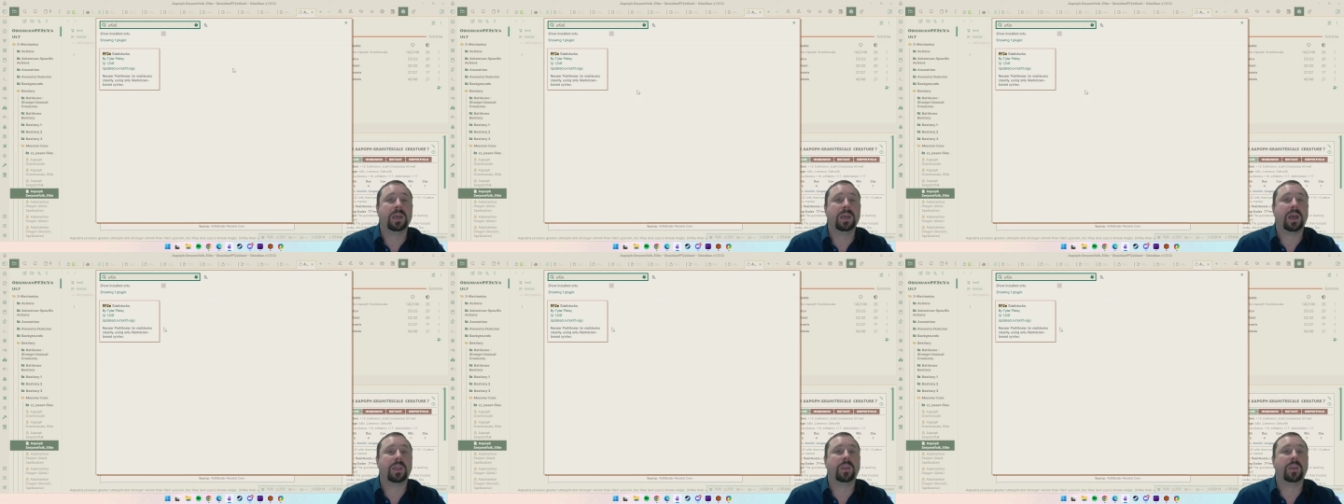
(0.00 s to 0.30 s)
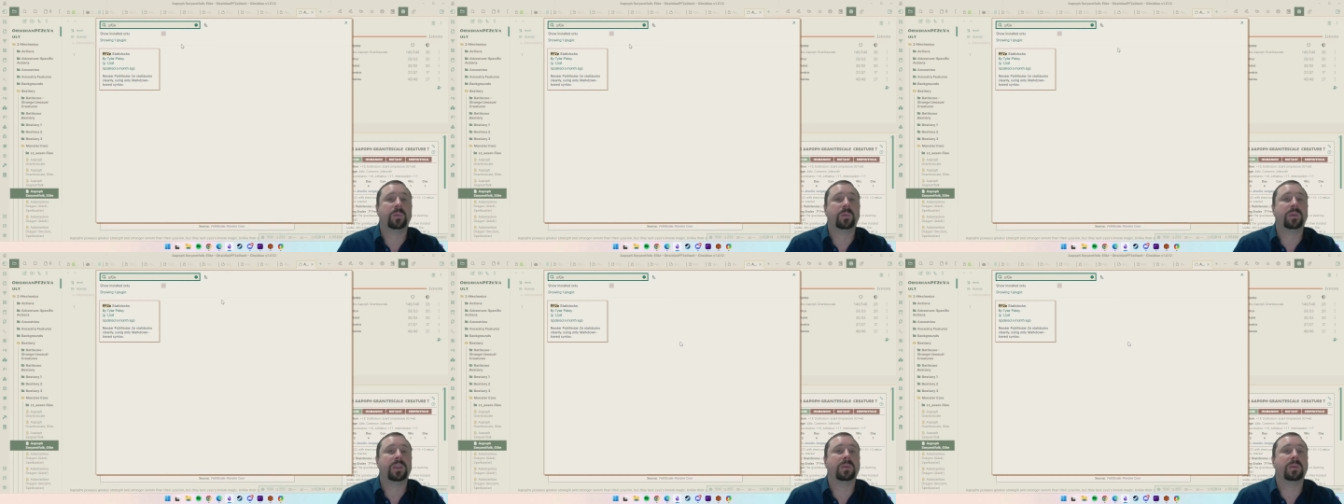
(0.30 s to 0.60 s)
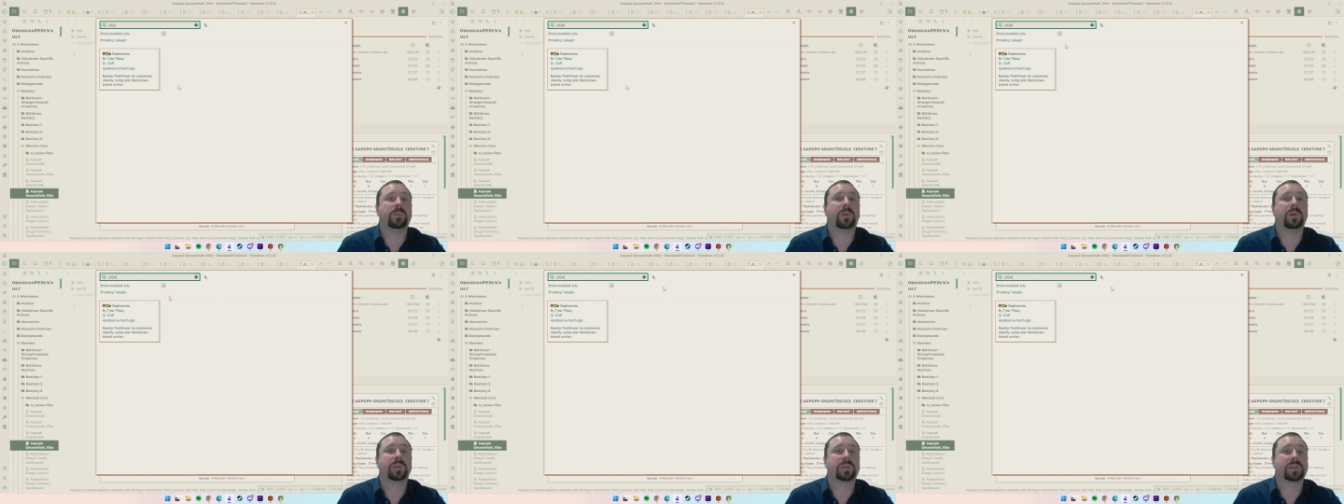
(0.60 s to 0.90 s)
and there'll be the
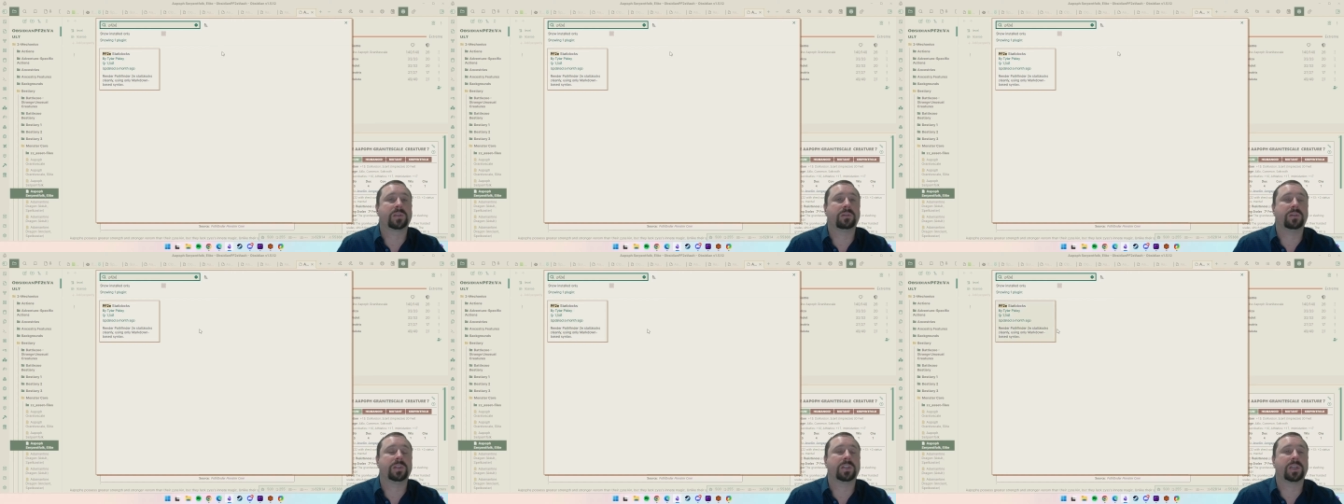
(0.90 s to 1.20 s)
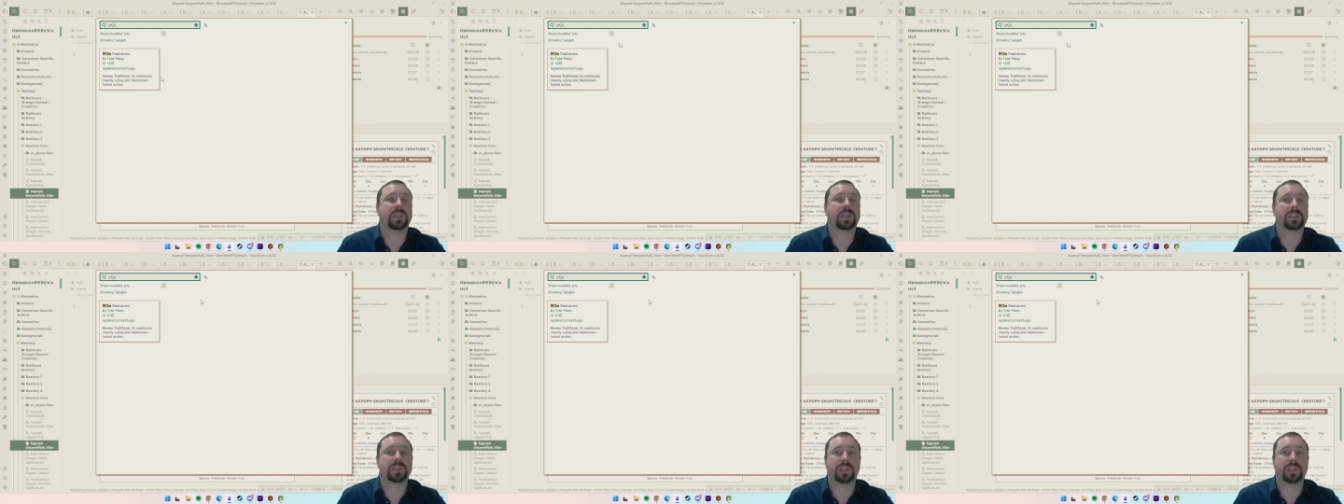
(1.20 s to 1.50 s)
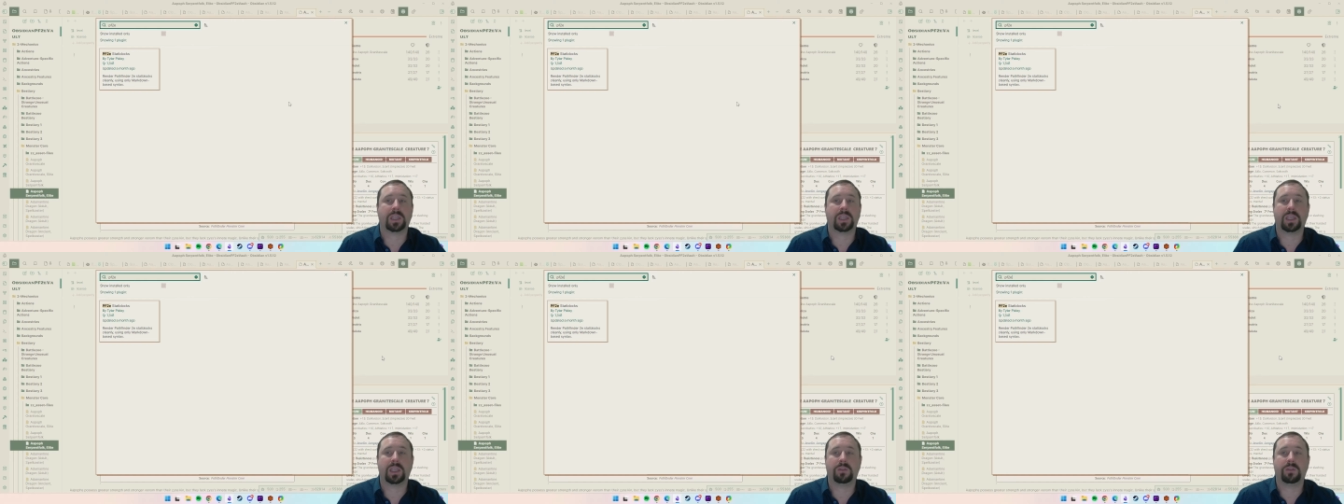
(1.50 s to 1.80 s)
monster adjuster
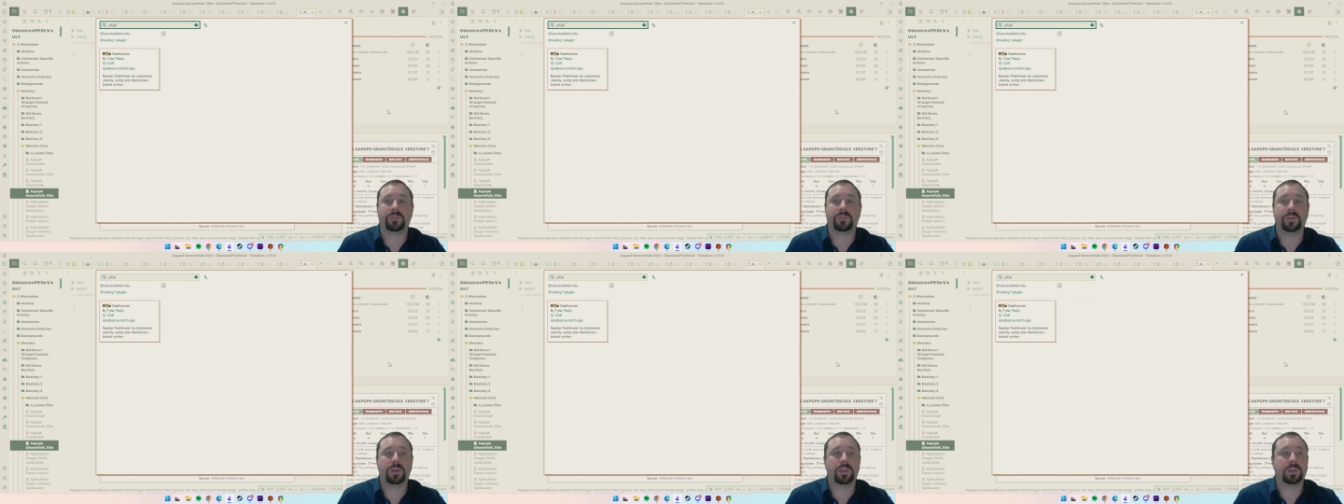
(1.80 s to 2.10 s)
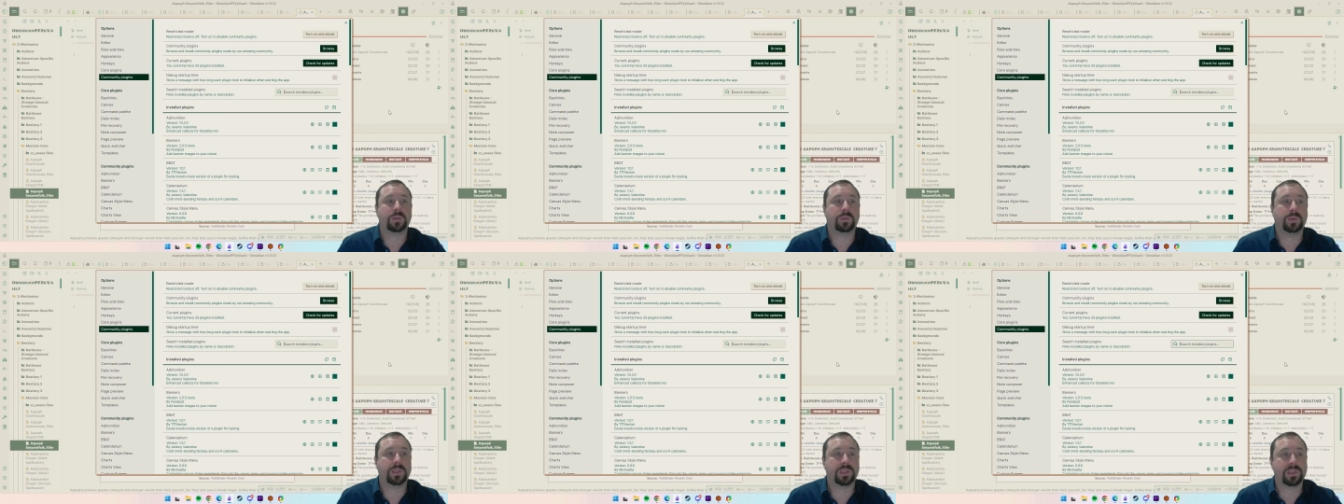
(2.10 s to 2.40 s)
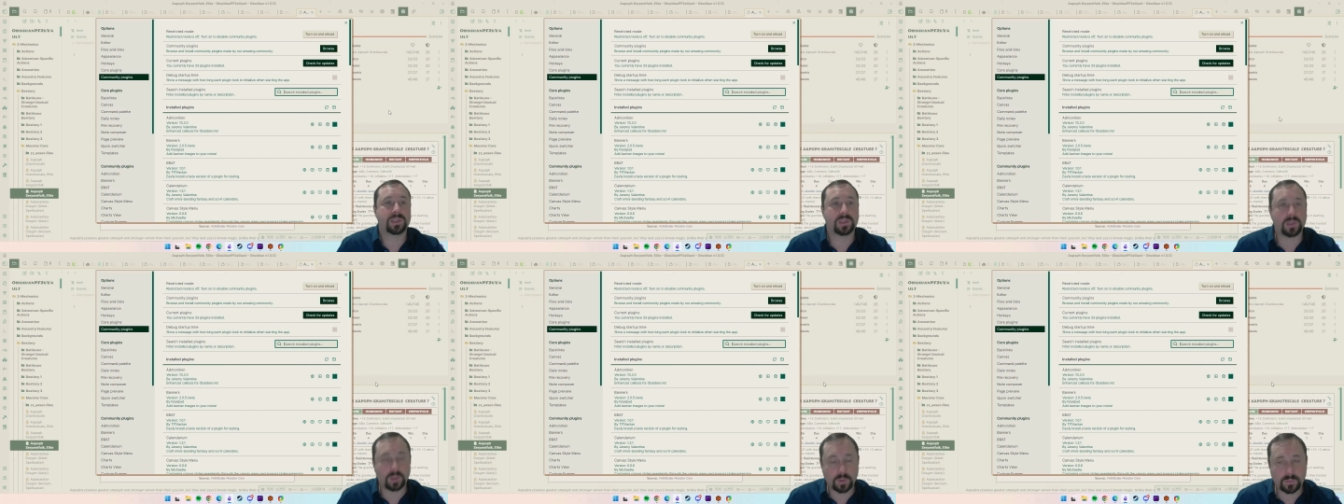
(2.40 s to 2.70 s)
here for you to
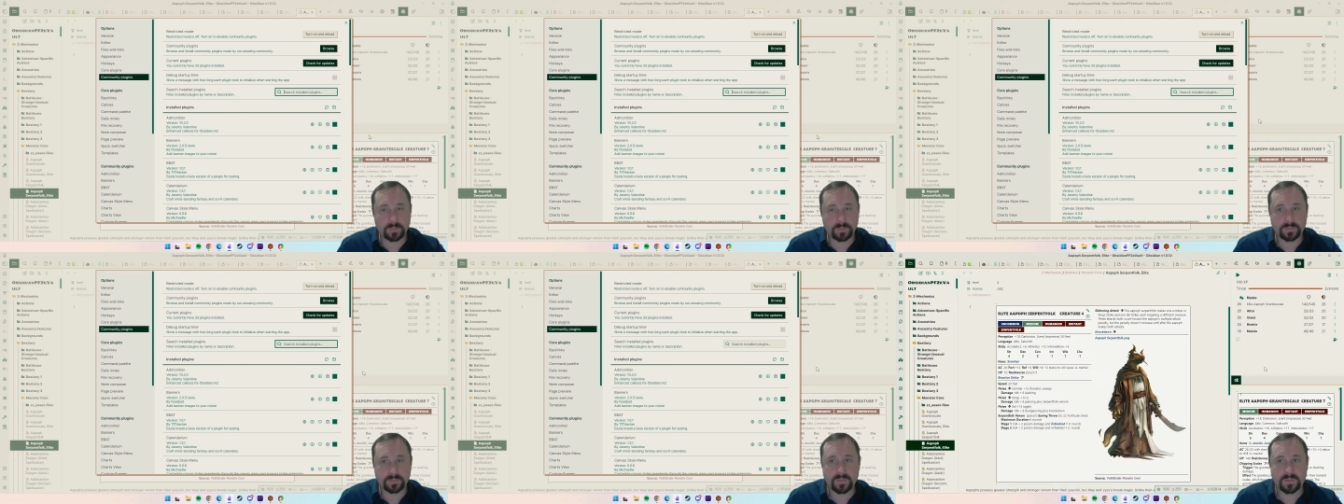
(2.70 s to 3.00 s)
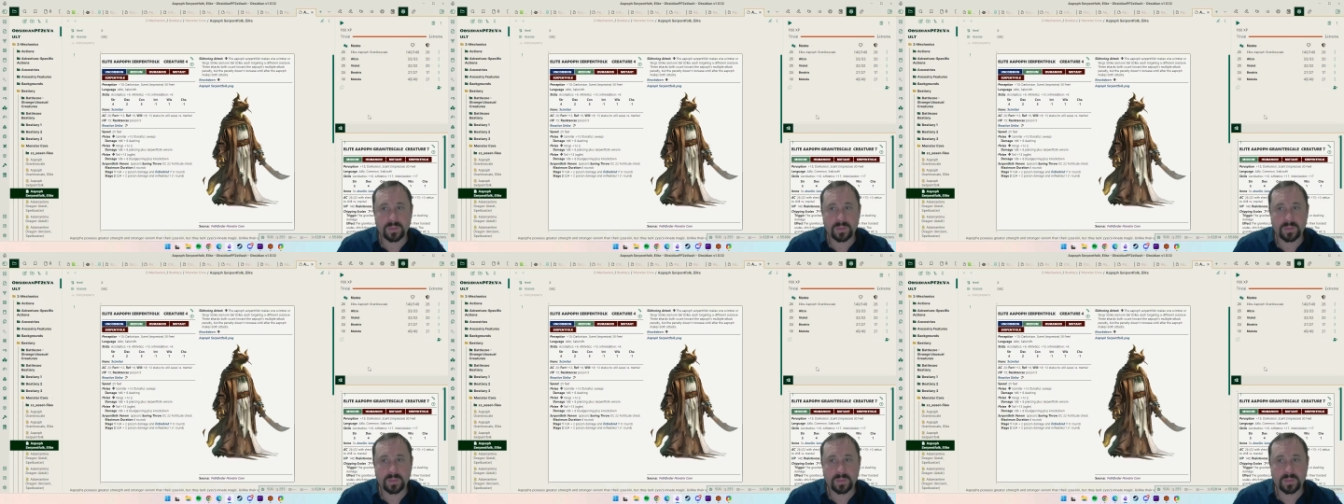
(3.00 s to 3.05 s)
install.